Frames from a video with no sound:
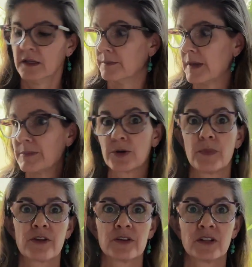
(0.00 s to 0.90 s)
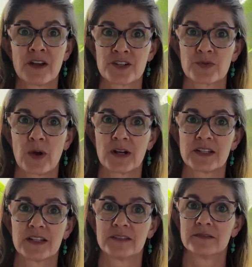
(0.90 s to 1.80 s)
Maybe your mother-in-law just walked
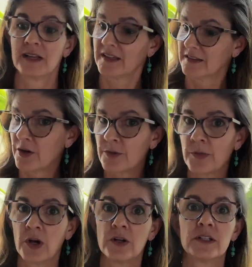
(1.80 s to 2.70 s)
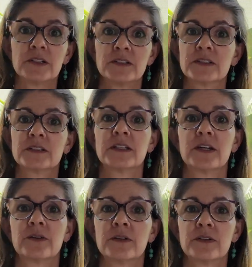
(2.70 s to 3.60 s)
in and lo and behold,
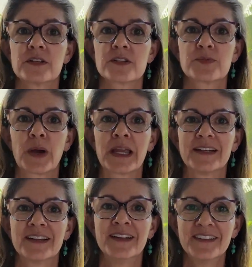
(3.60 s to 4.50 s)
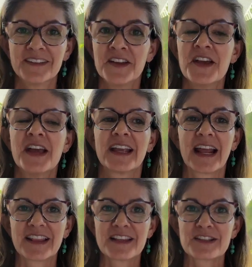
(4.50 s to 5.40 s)
despite
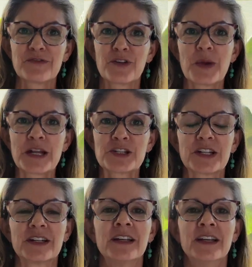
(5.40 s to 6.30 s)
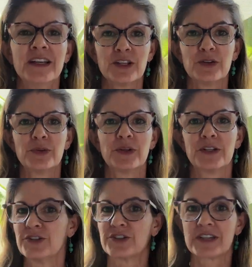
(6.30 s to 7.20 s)
getting this information,
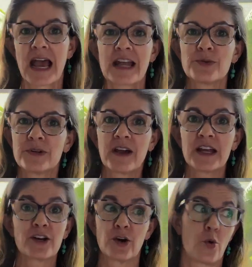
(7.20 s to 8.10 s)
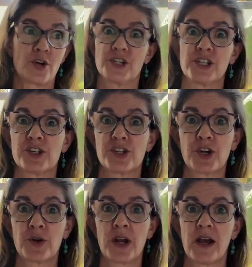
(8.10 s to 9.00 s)
you just had to invite her, or she just
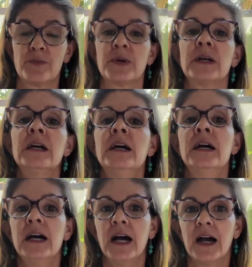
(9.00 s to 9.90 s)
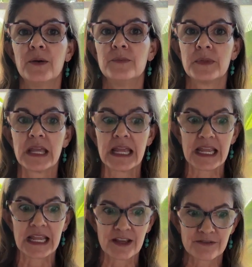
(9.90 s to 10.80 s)
showed up.
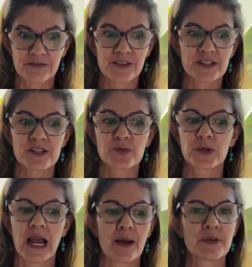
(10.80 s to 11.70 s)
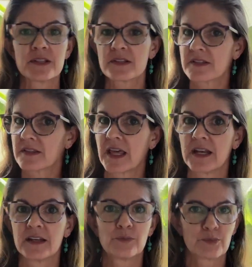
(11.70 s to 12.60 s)
If this is what happens,
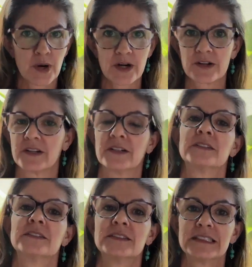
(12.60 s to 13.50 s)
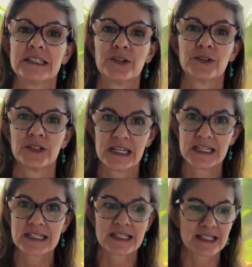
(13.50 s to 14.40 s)
then partner,
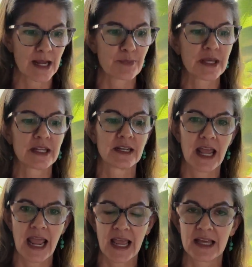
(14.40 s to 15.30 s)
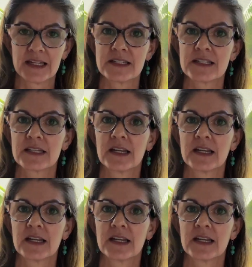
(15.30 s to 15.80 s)
needs to step in and